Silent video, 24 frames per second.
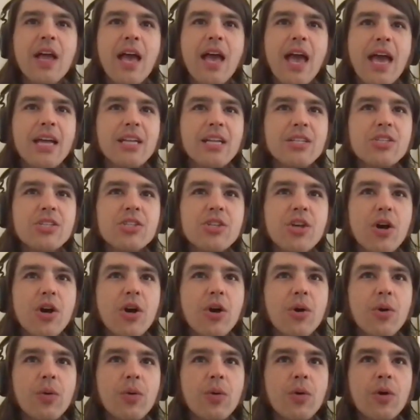And
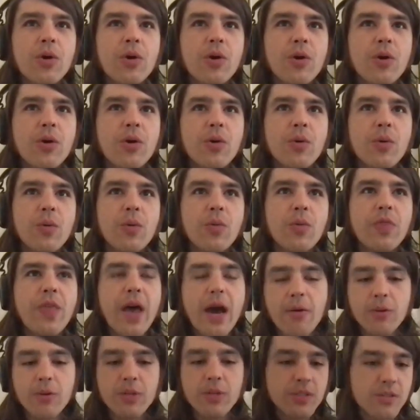so
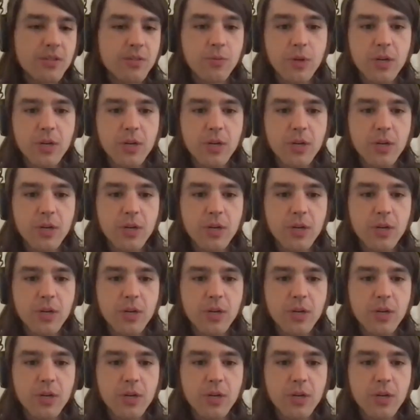that was